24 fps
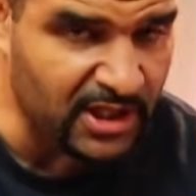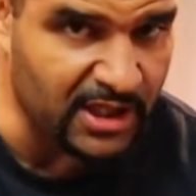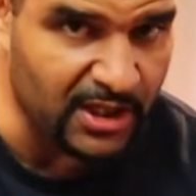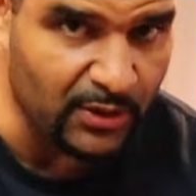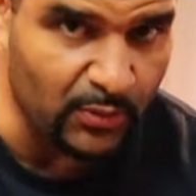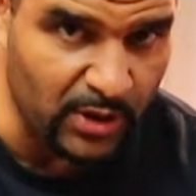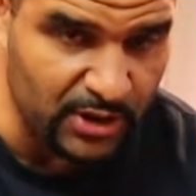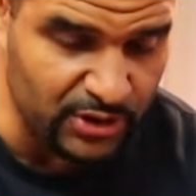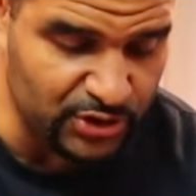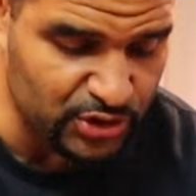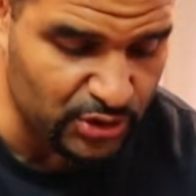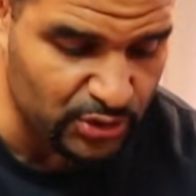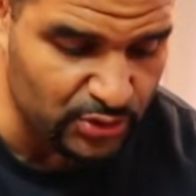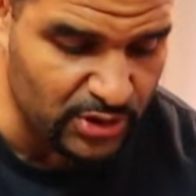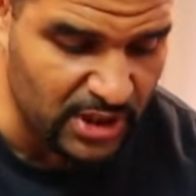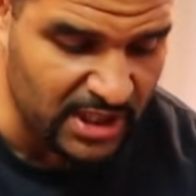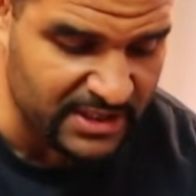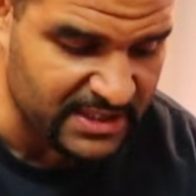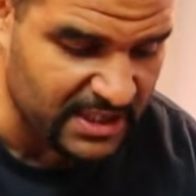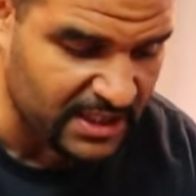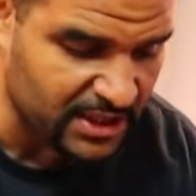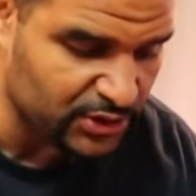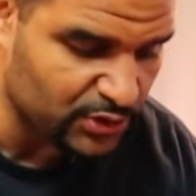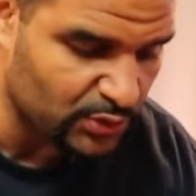and I want to show you
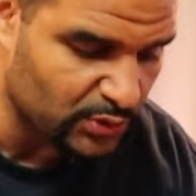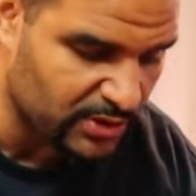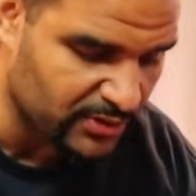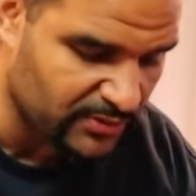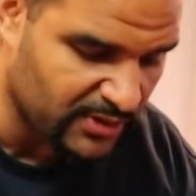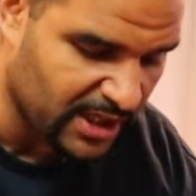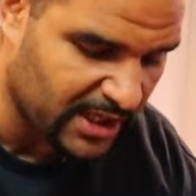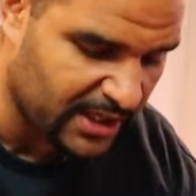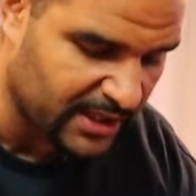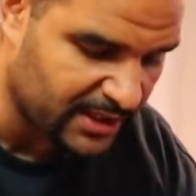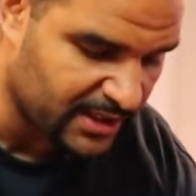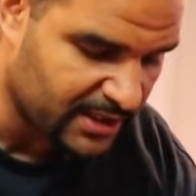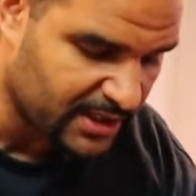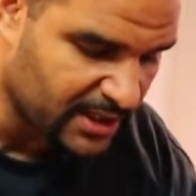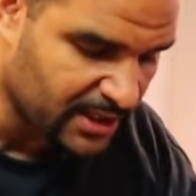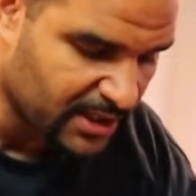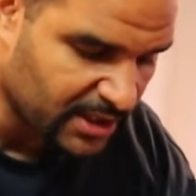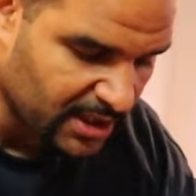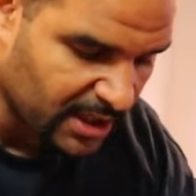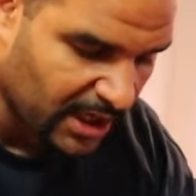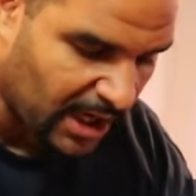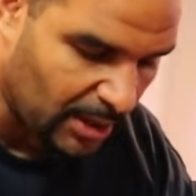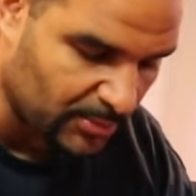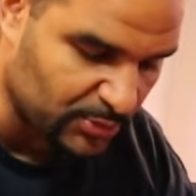guys how to do it right,
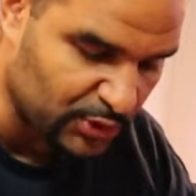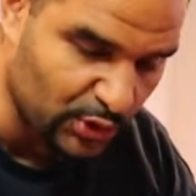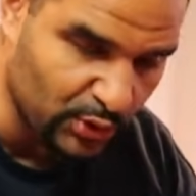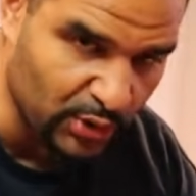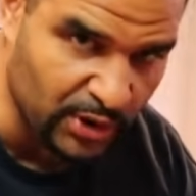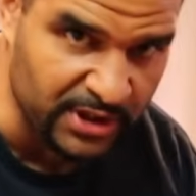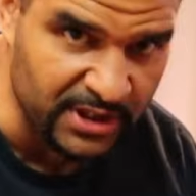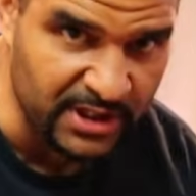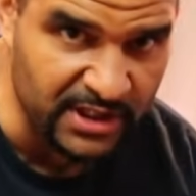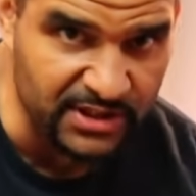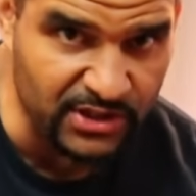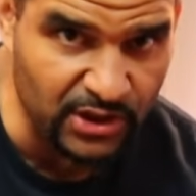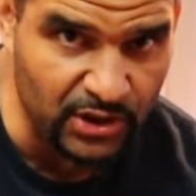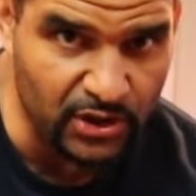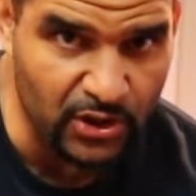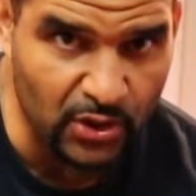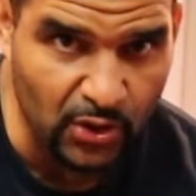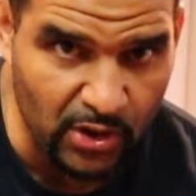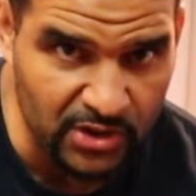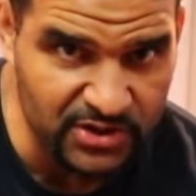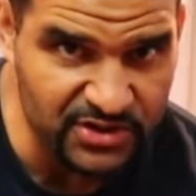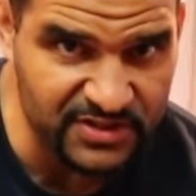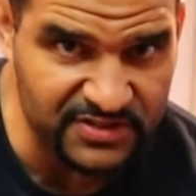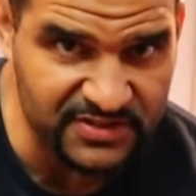I'm doing it the
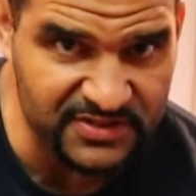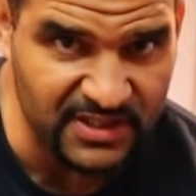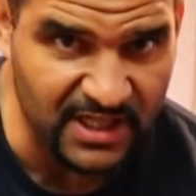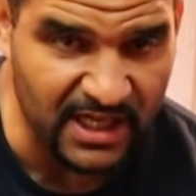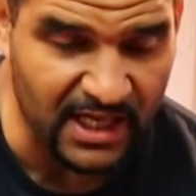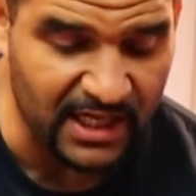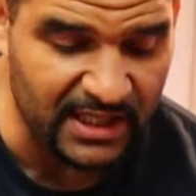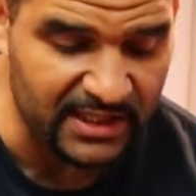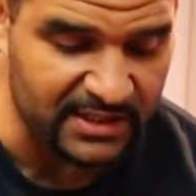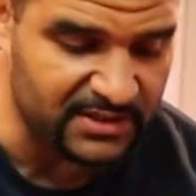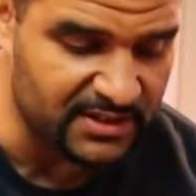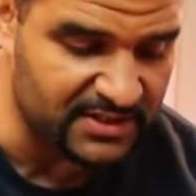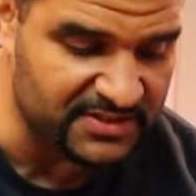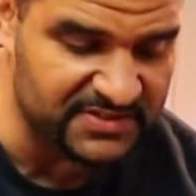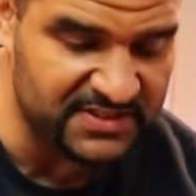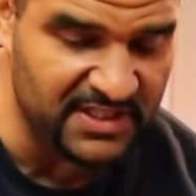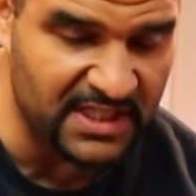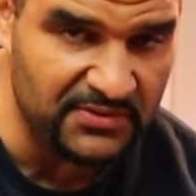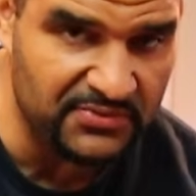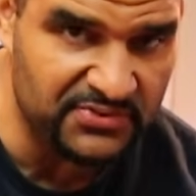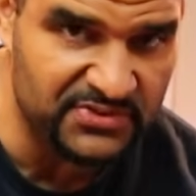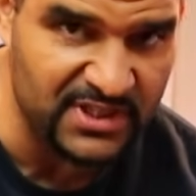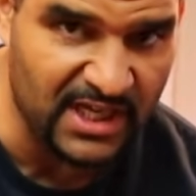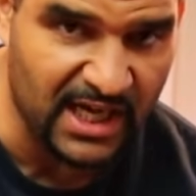cautious side. The
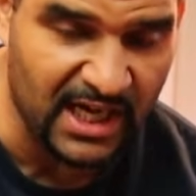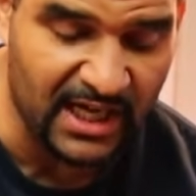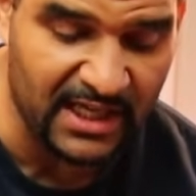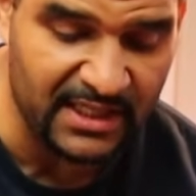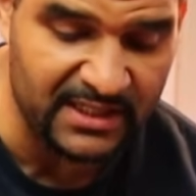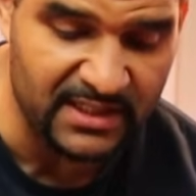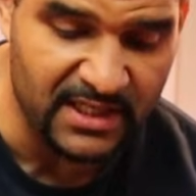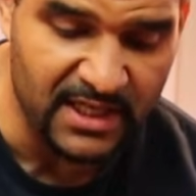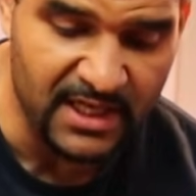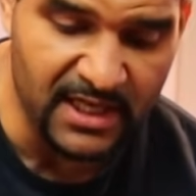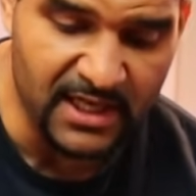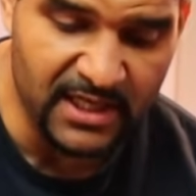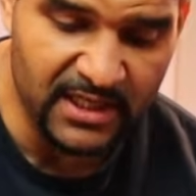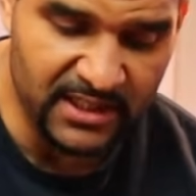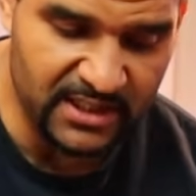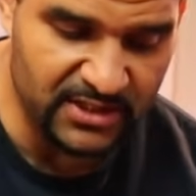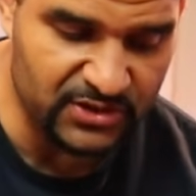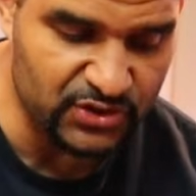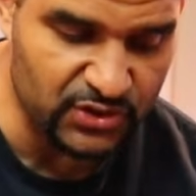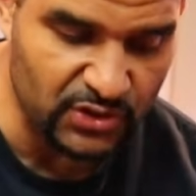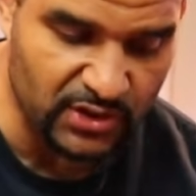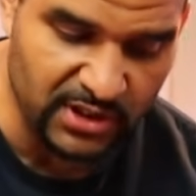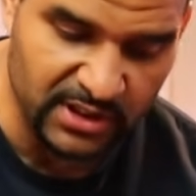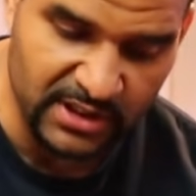safe side
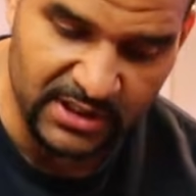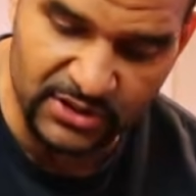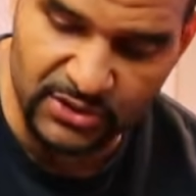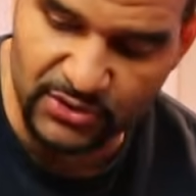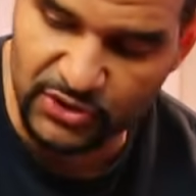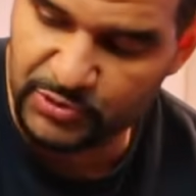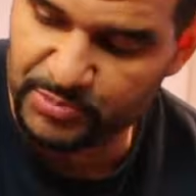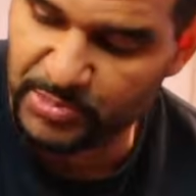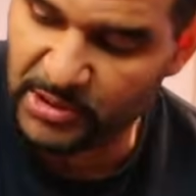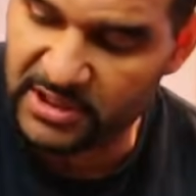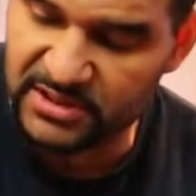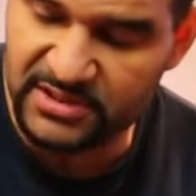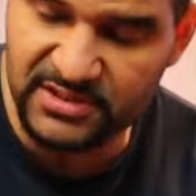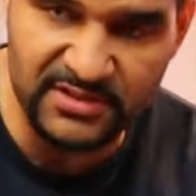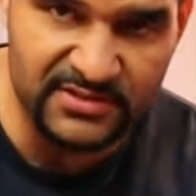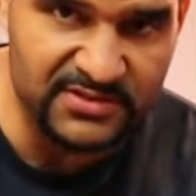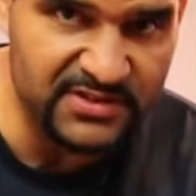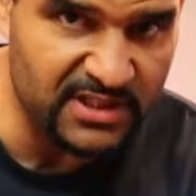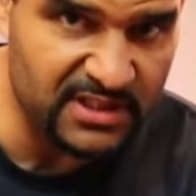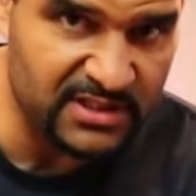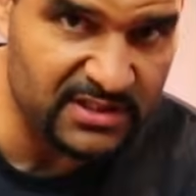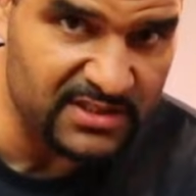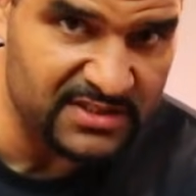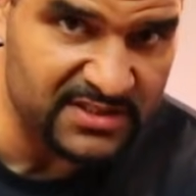is to clean your
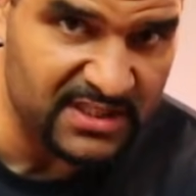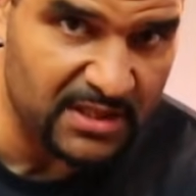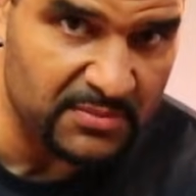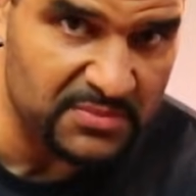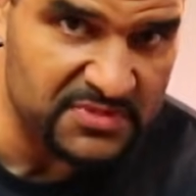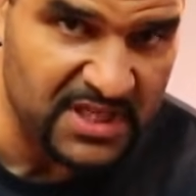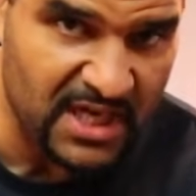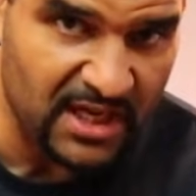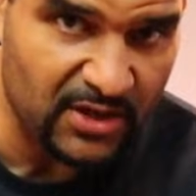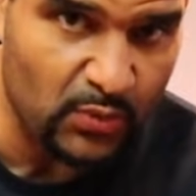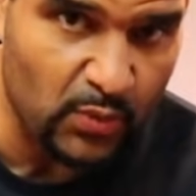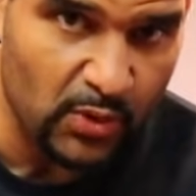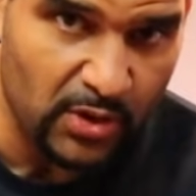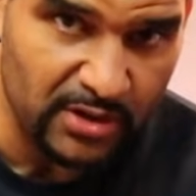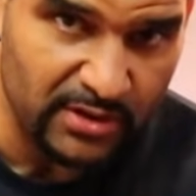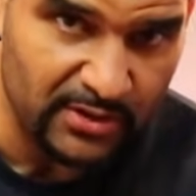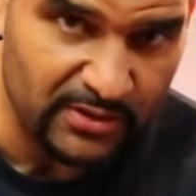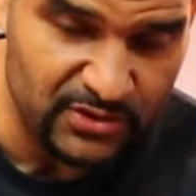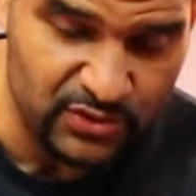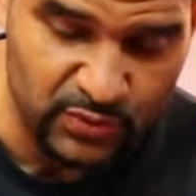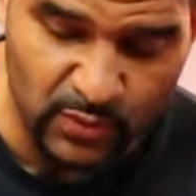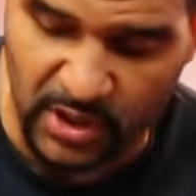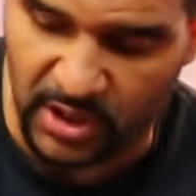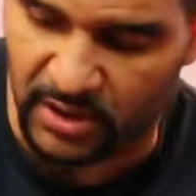sponges in the same tank
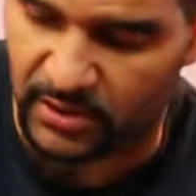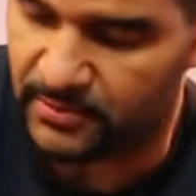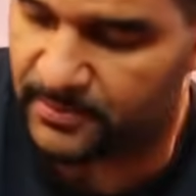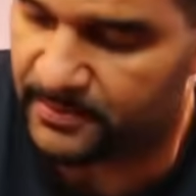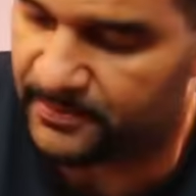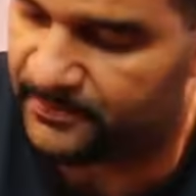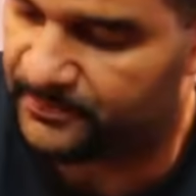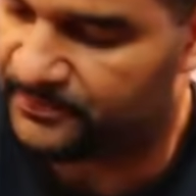water as well.